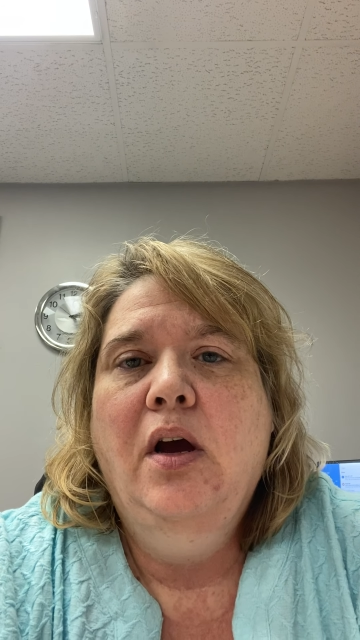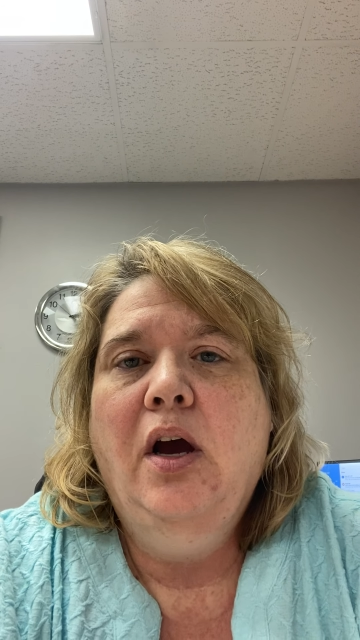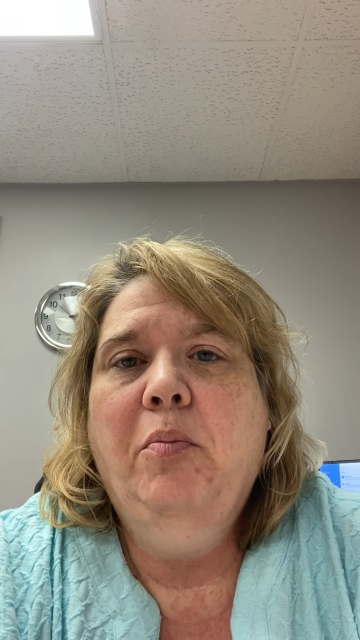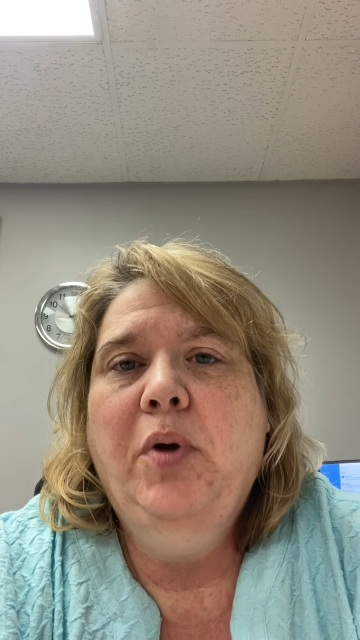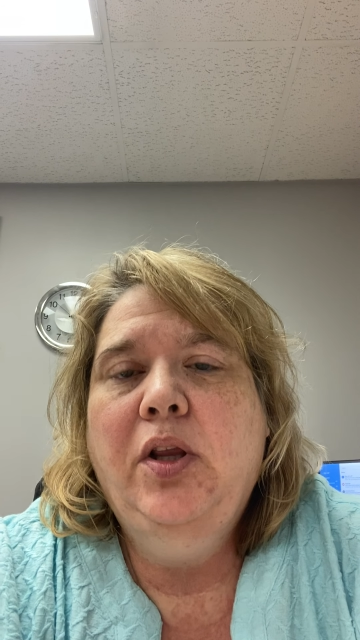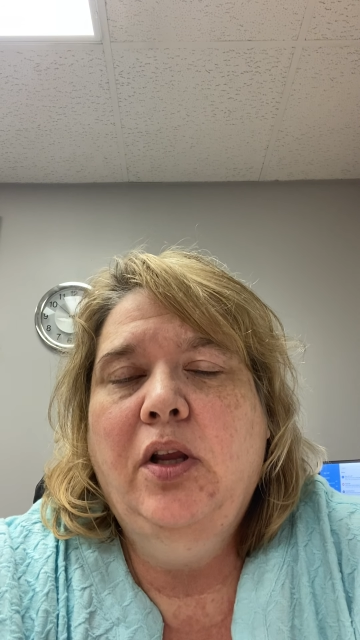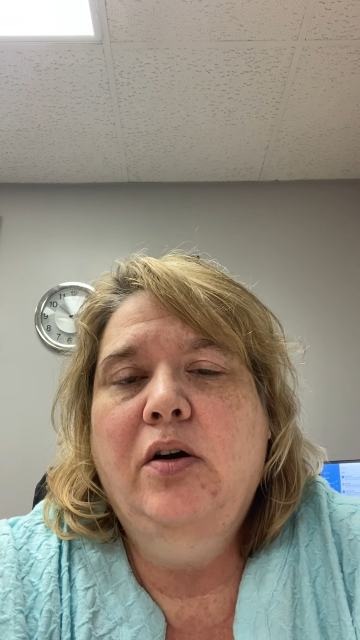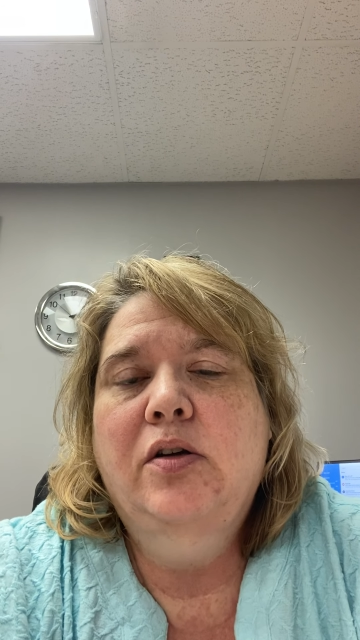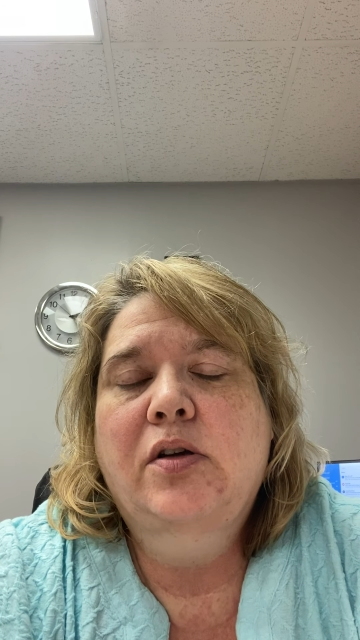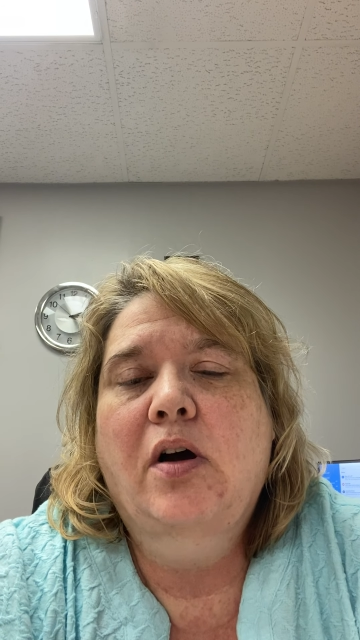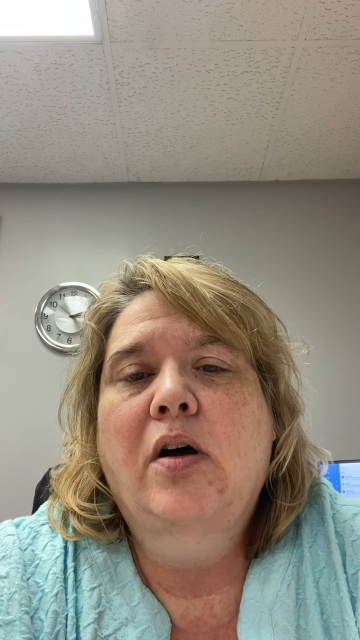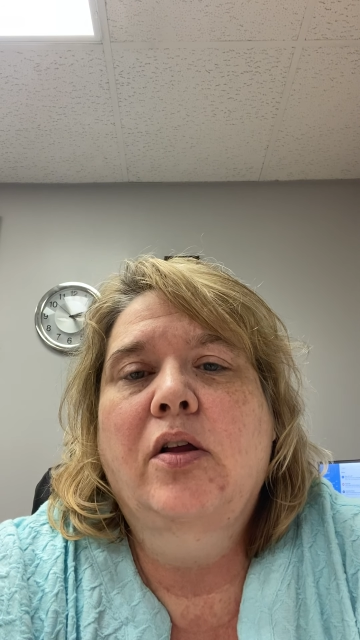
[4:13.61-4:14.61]
I mean,
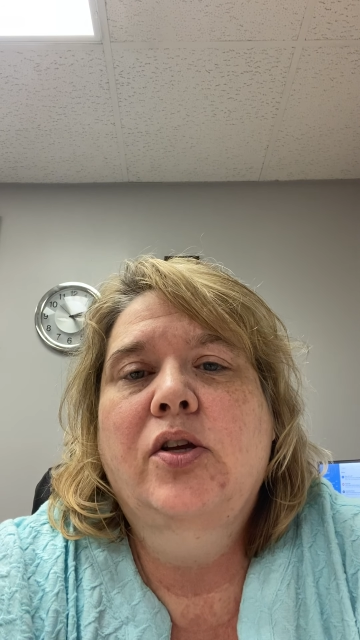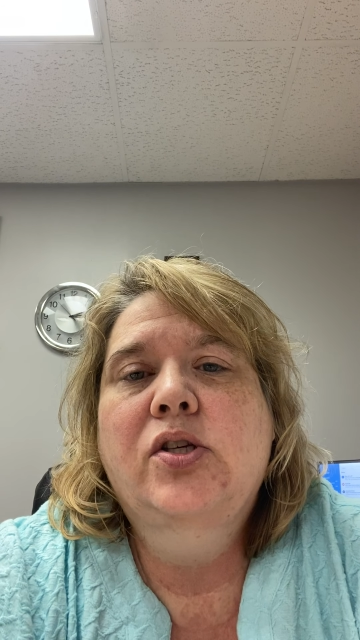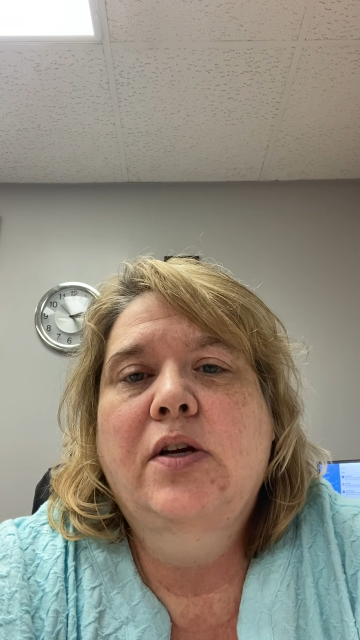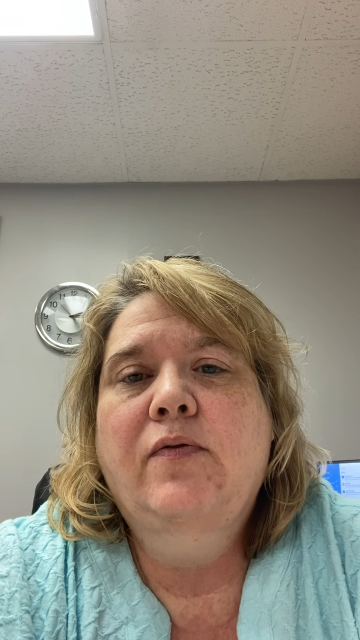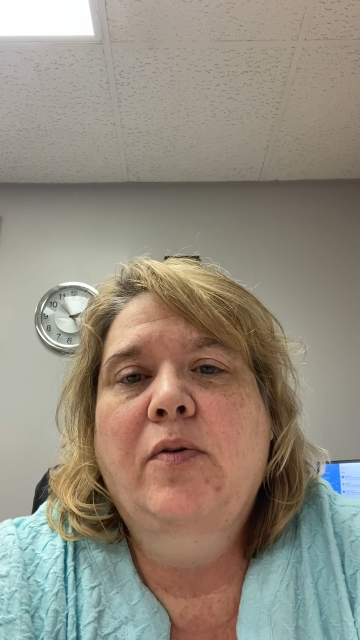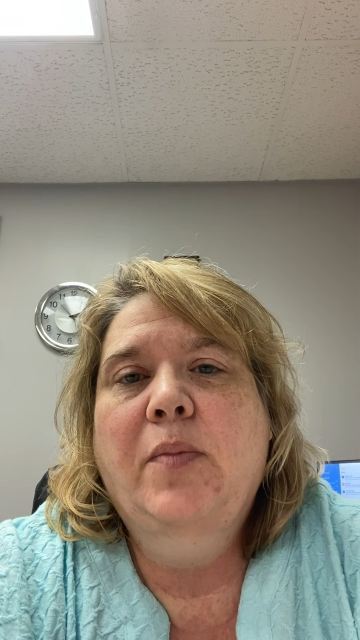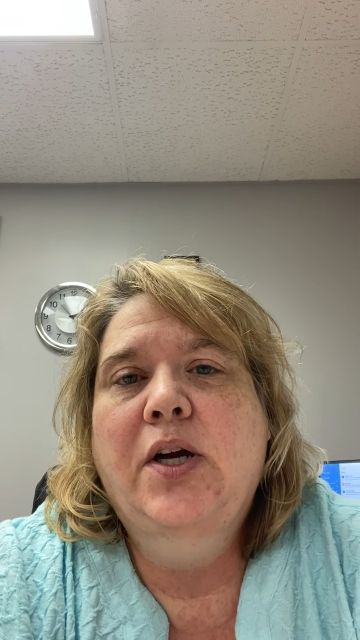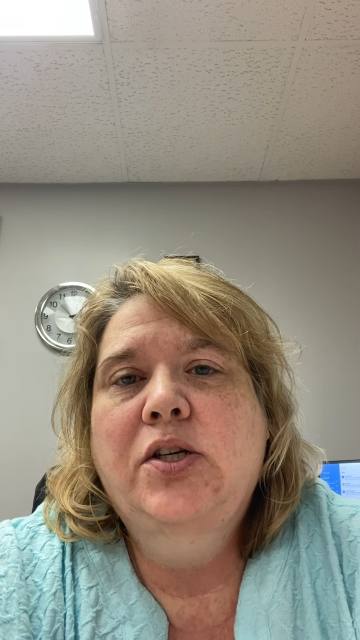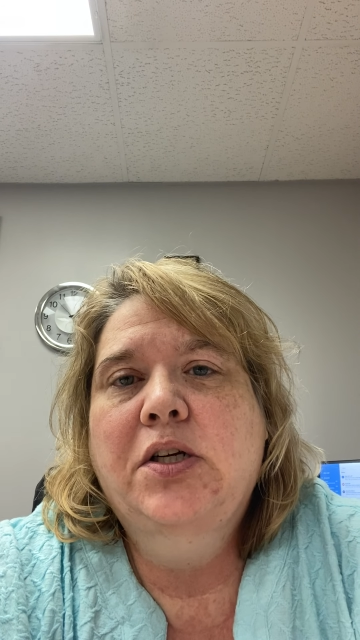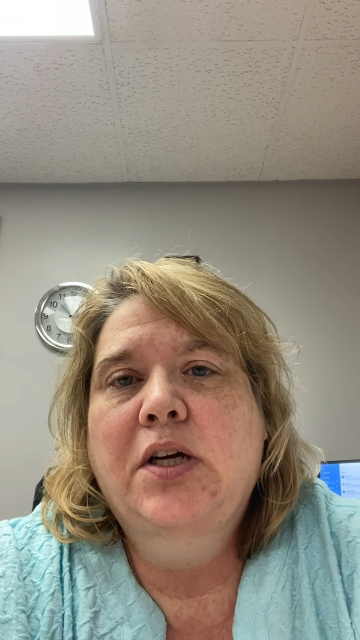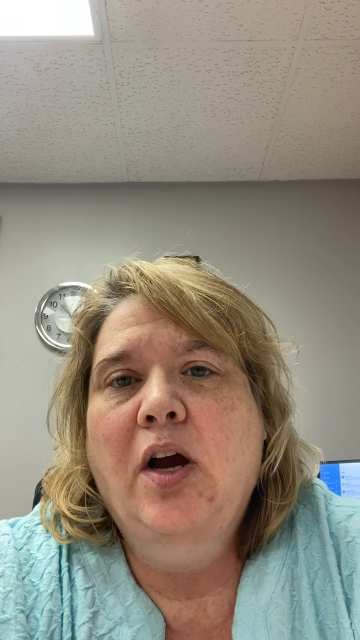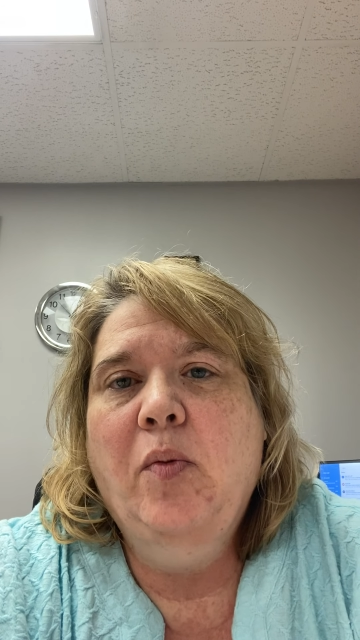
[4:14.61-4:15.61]
there's all this
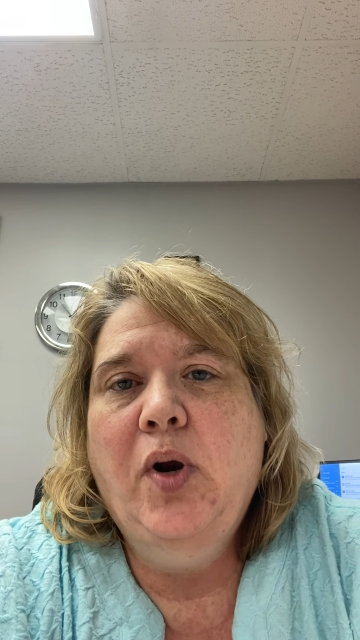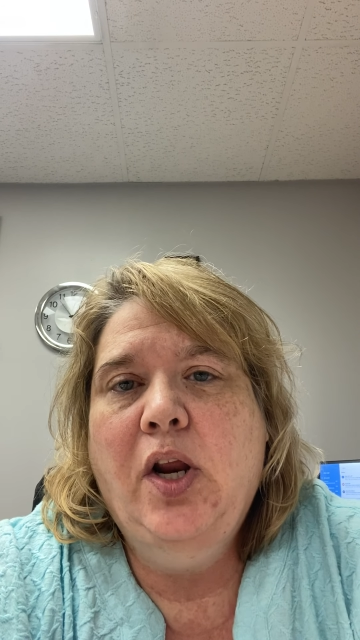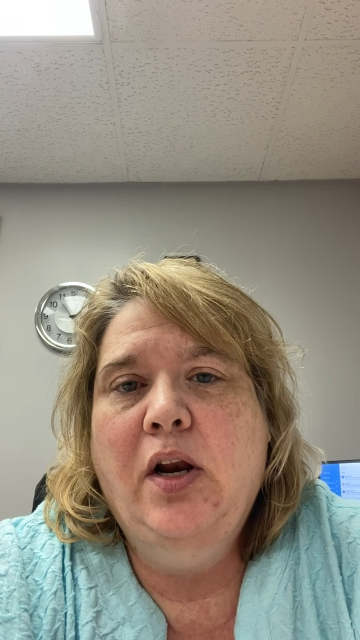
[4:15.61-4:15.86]
information coming